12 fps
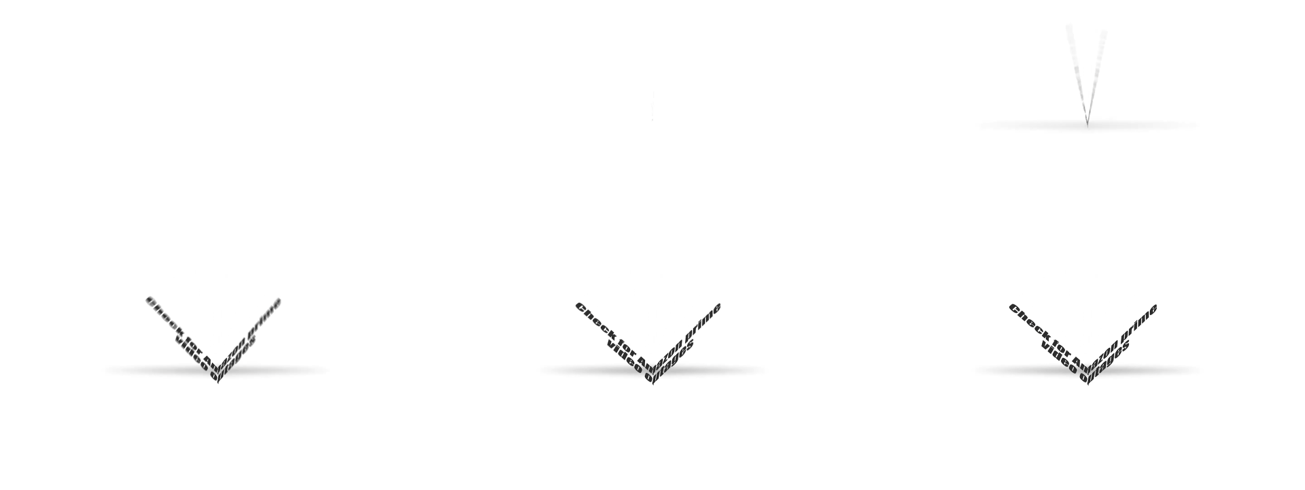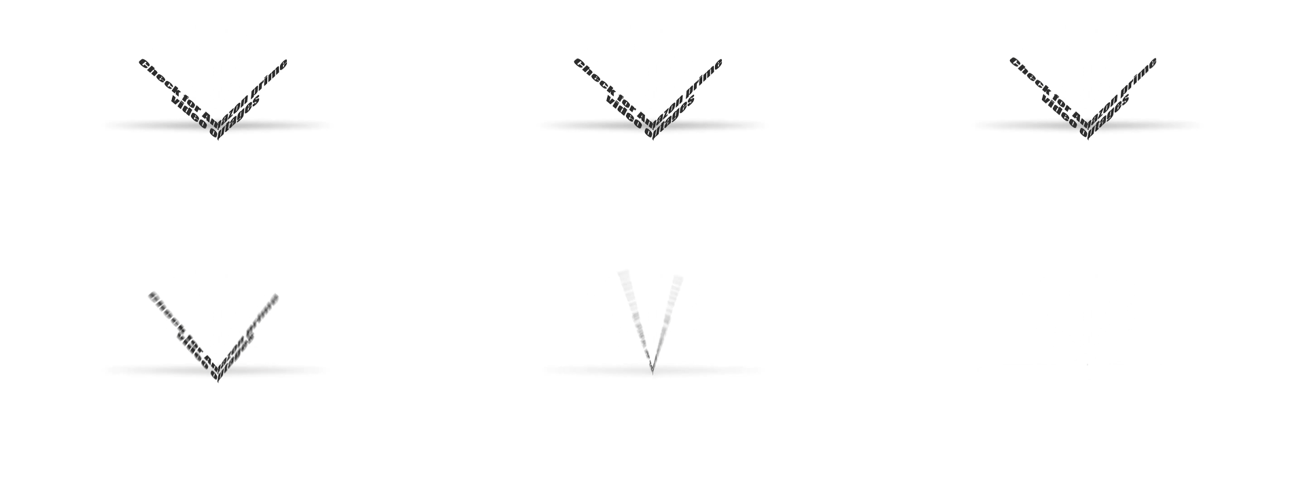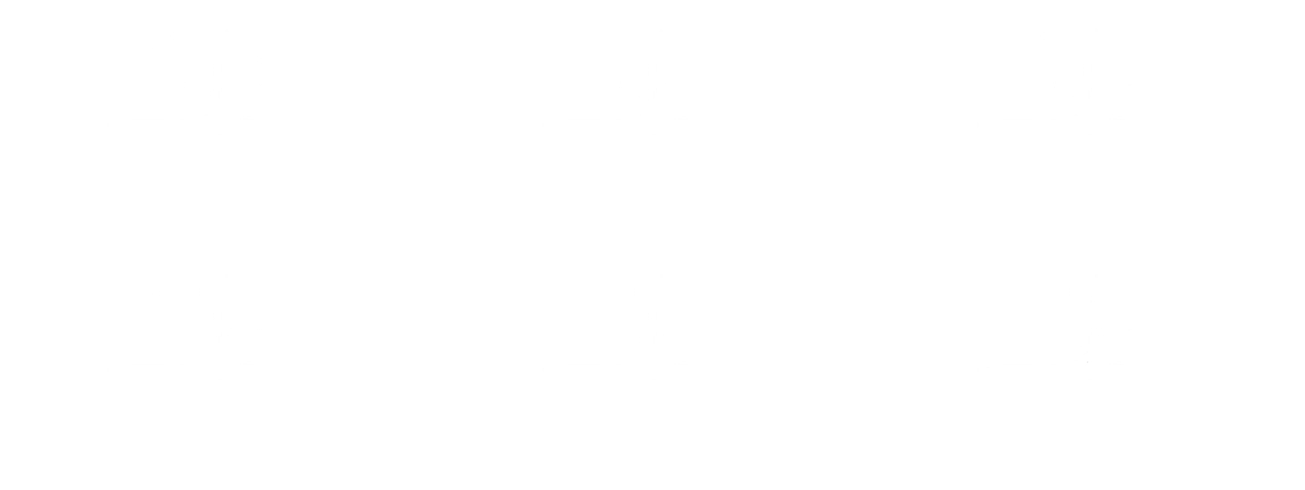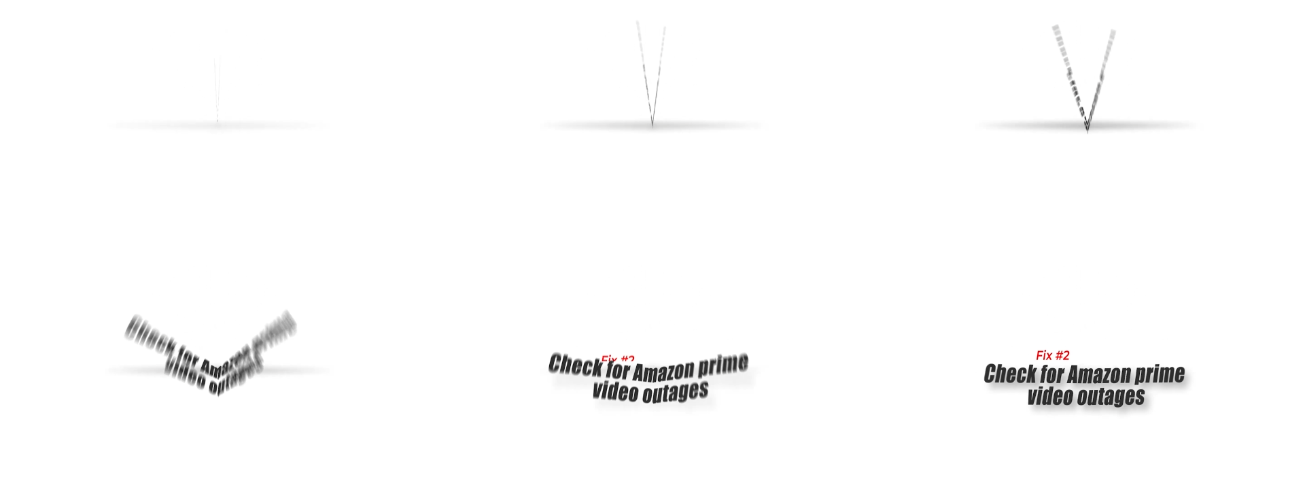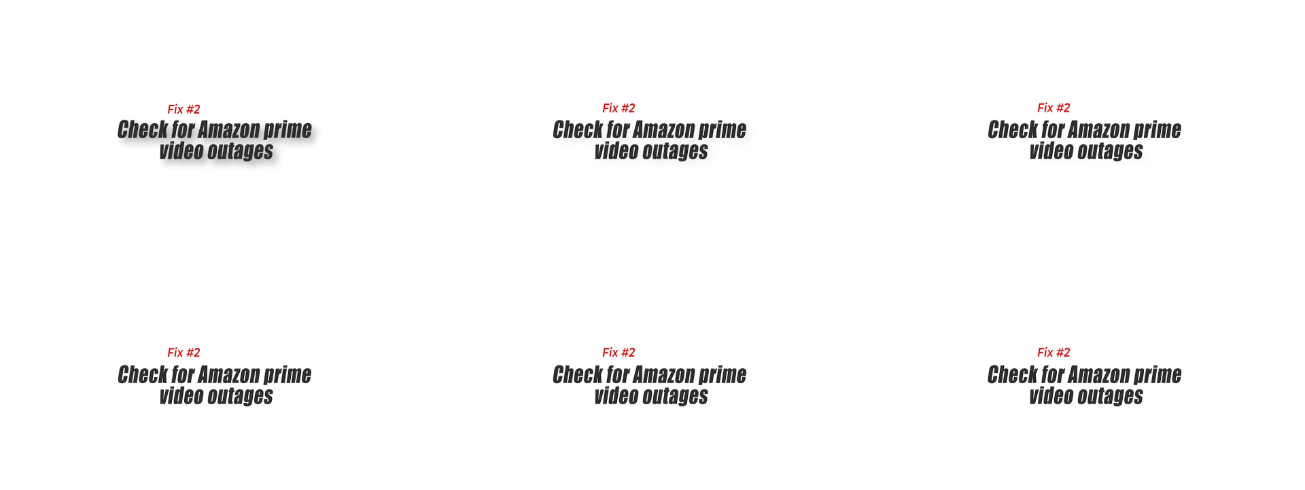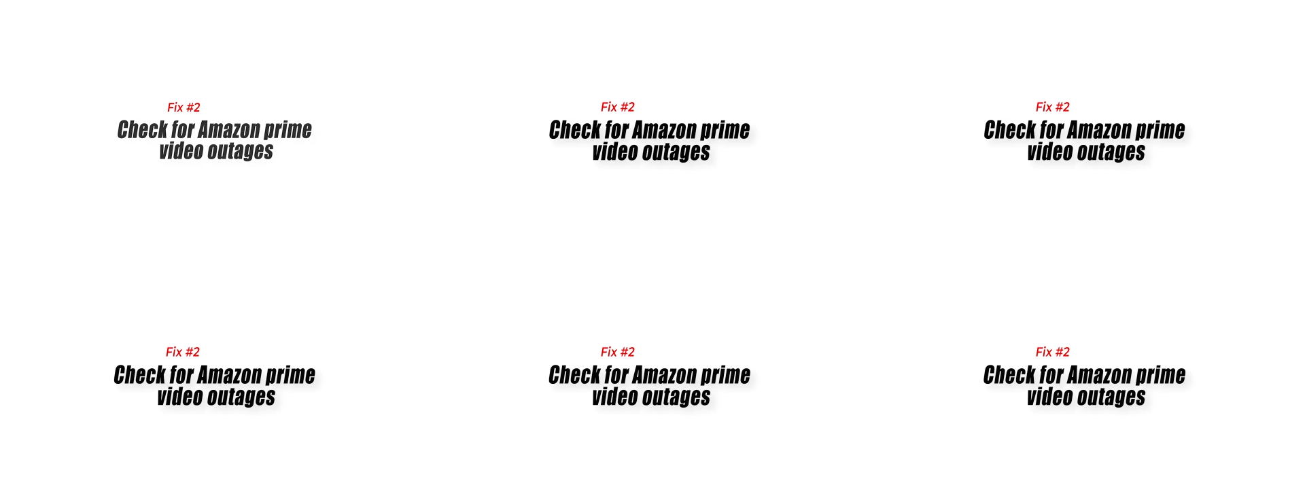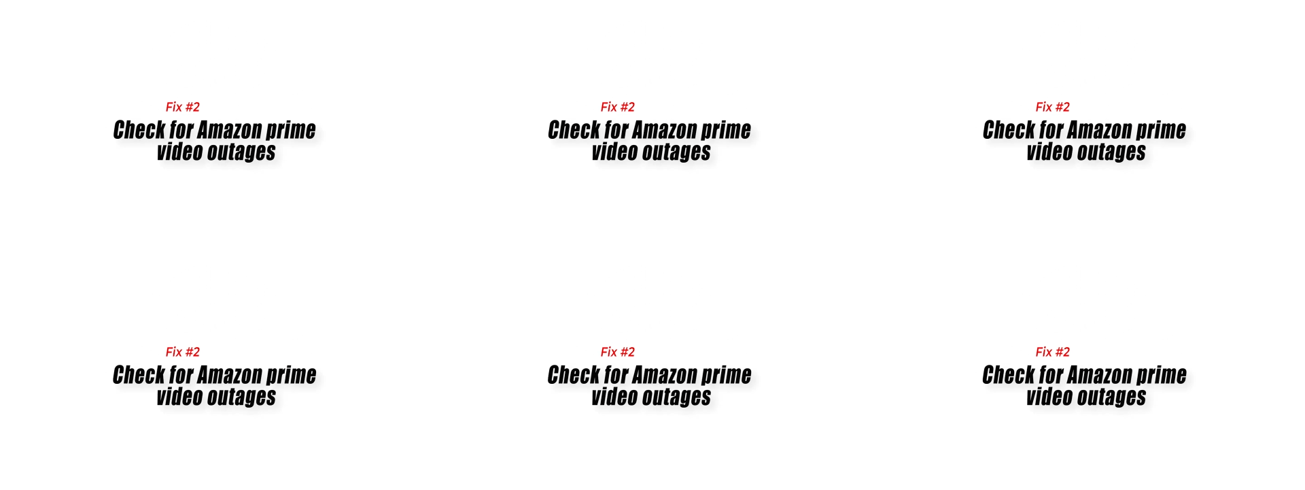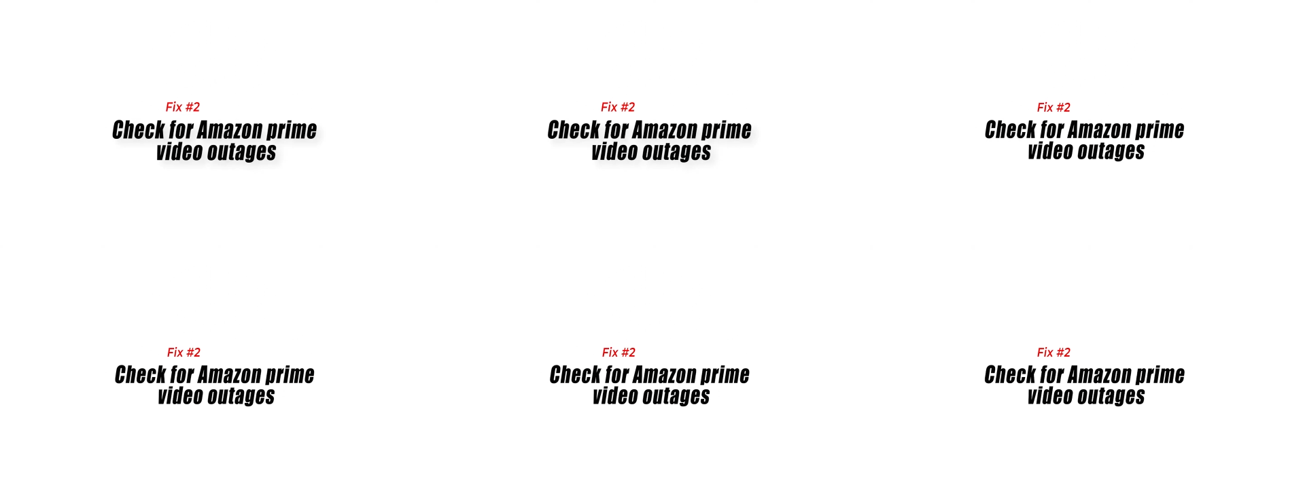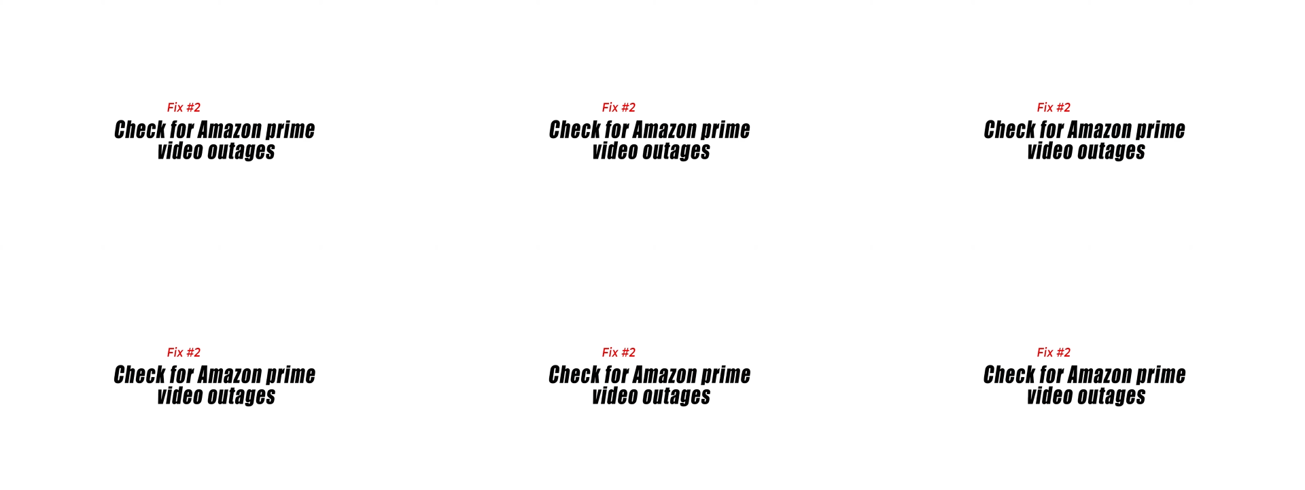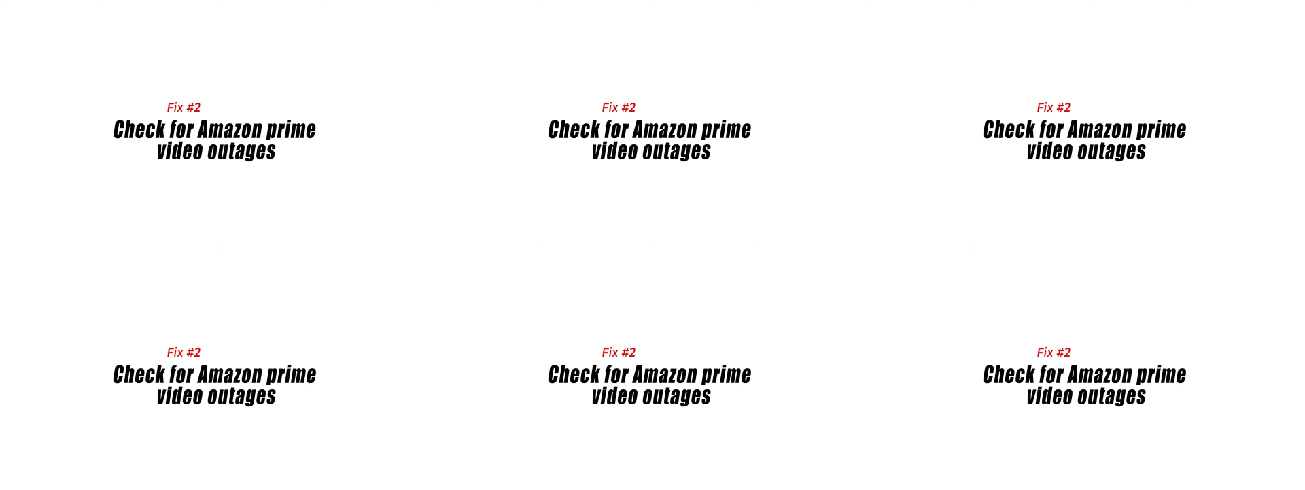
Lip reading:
No face is visible, so there are no lips to read.